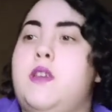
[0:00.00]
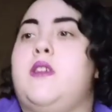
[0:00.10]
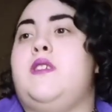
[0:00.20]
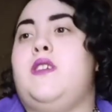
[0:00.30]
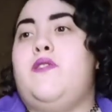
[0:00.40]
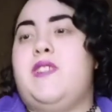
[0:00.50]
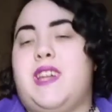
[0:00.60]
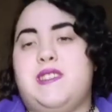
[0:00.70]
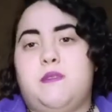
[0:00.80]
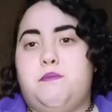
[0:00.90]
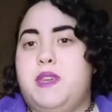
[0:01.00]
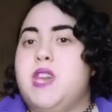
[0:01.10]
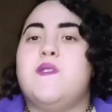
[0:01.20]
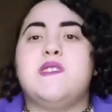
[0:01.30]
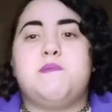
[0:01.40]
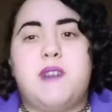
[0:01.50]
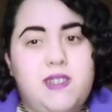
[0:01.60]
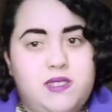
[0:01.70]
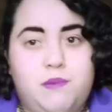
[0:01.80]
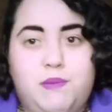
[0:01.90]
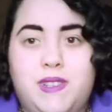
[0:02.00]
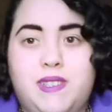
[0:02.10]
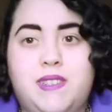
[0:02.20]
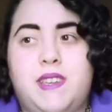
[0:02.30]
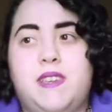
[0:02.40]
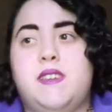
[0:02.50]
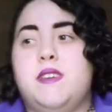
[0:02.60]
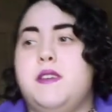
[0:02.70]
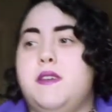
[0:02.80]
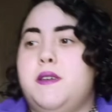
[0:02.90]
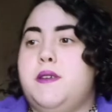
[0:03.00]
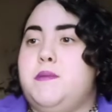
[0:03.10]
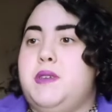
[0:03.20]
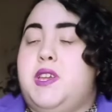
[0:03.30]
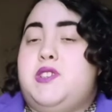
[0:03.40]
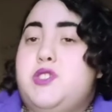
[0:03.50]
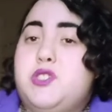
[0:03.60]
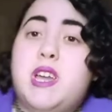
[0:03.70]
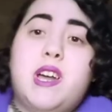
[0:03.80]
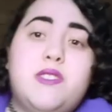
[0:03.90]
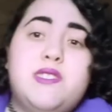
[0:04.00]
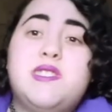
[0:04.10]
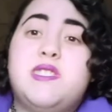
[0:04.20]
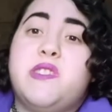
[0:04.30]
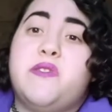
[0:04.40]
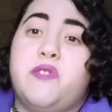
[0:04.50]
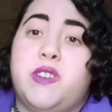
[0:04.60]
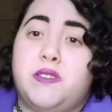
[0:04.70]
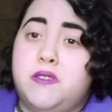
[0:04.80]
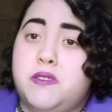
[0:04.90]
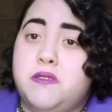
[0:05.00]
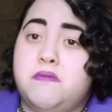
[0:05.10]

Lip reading: And they feel like it's a big responsibility because your child is different,